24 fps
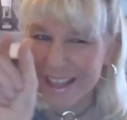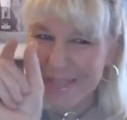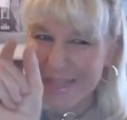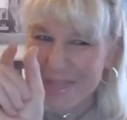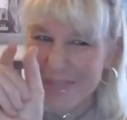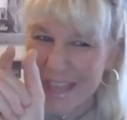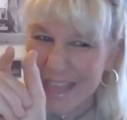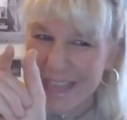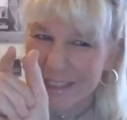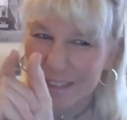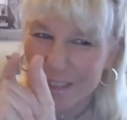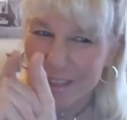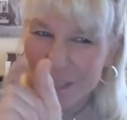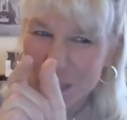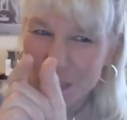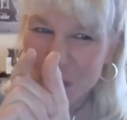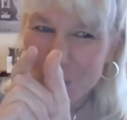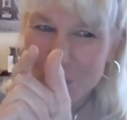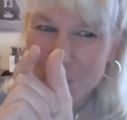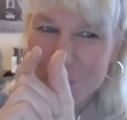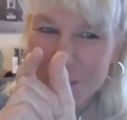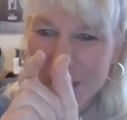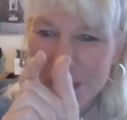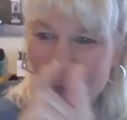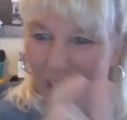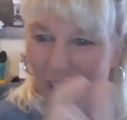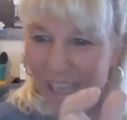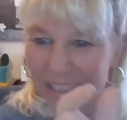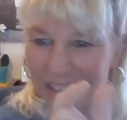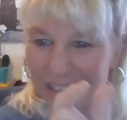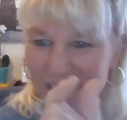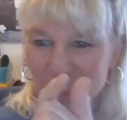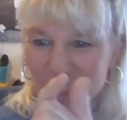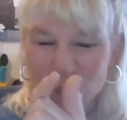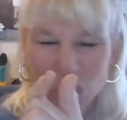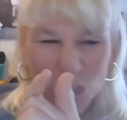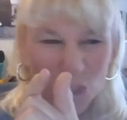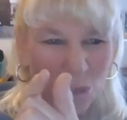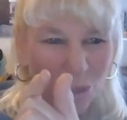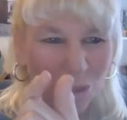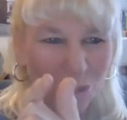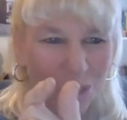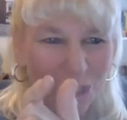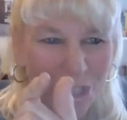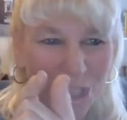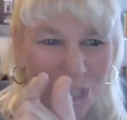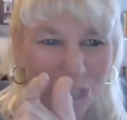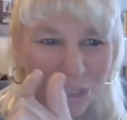That little pause is your
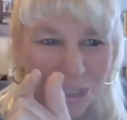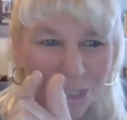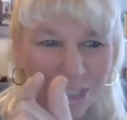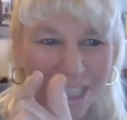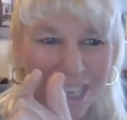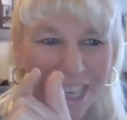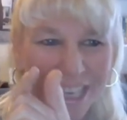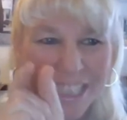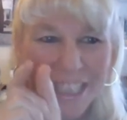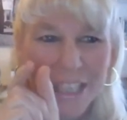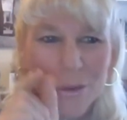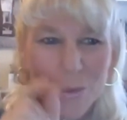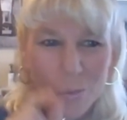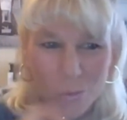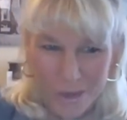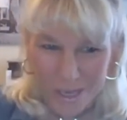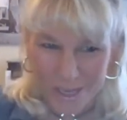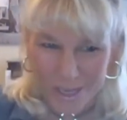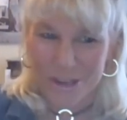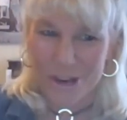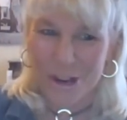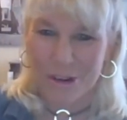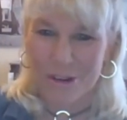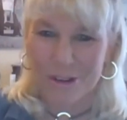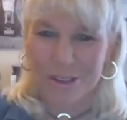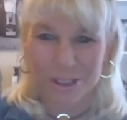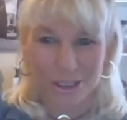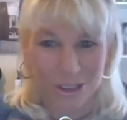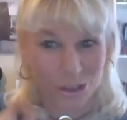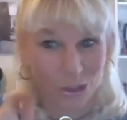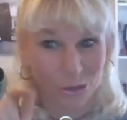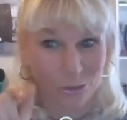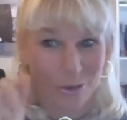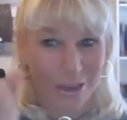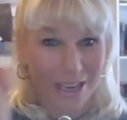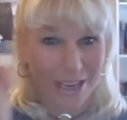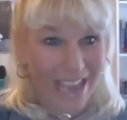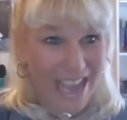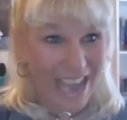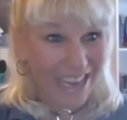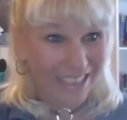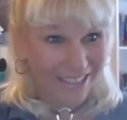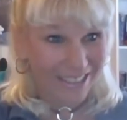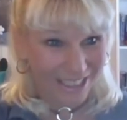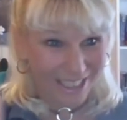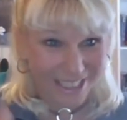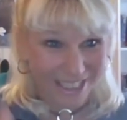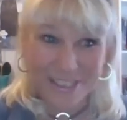little tiny window to
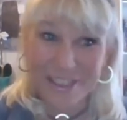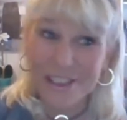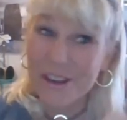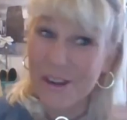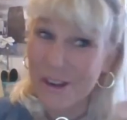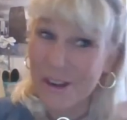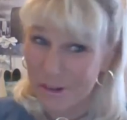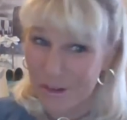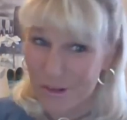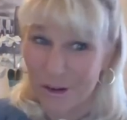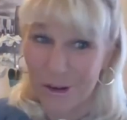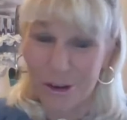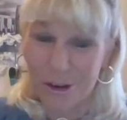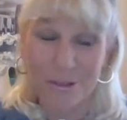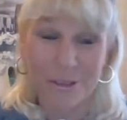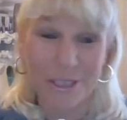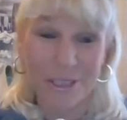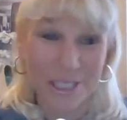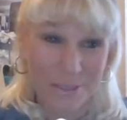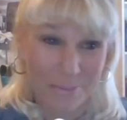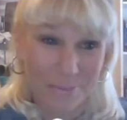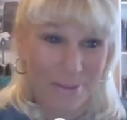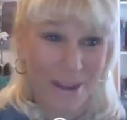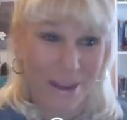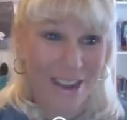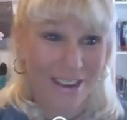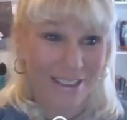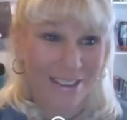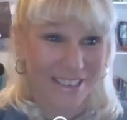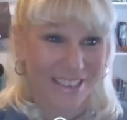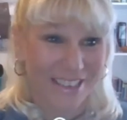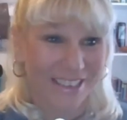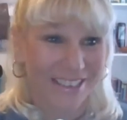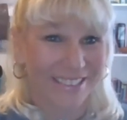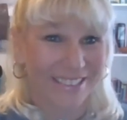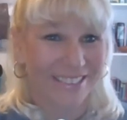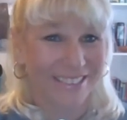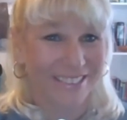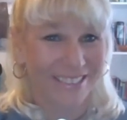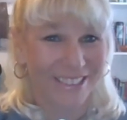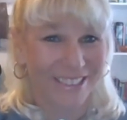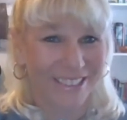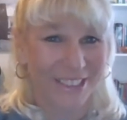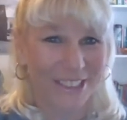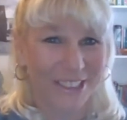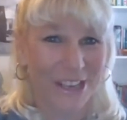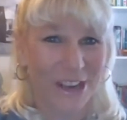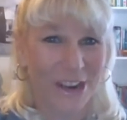reacting or responding.
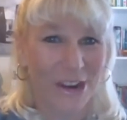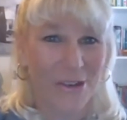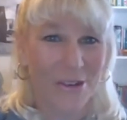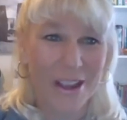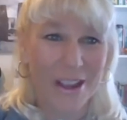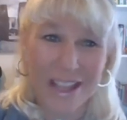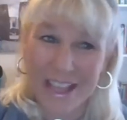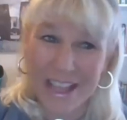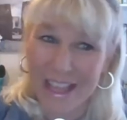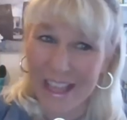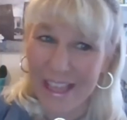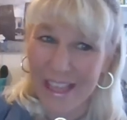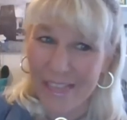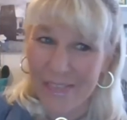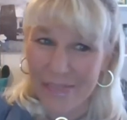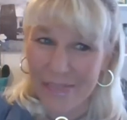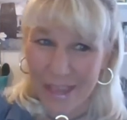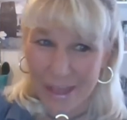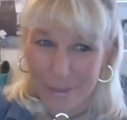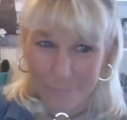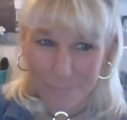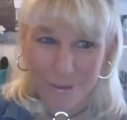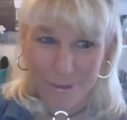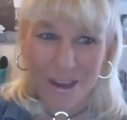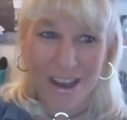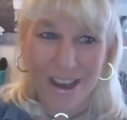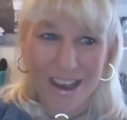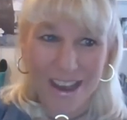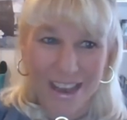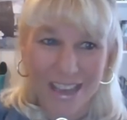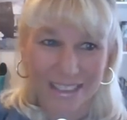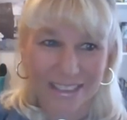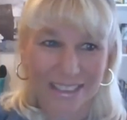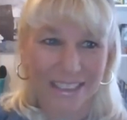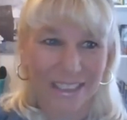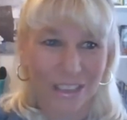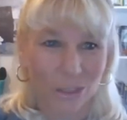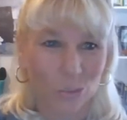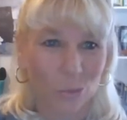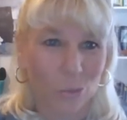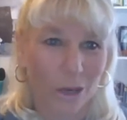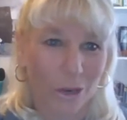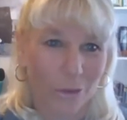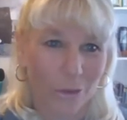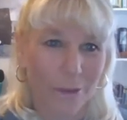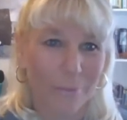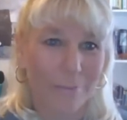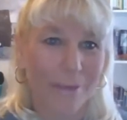So that pause is
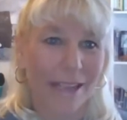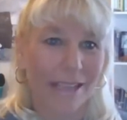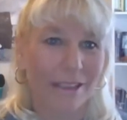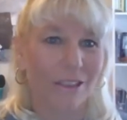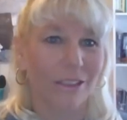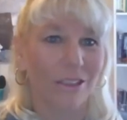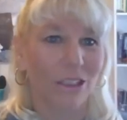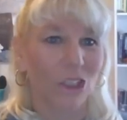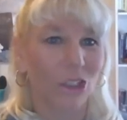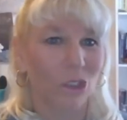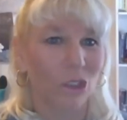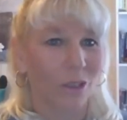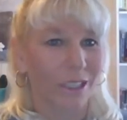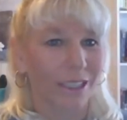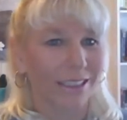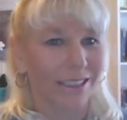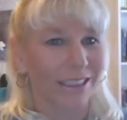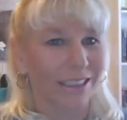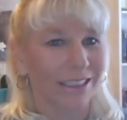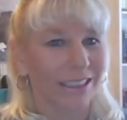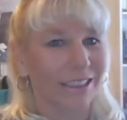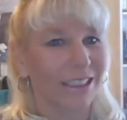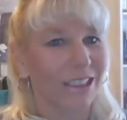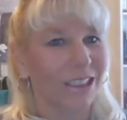where we make those choices.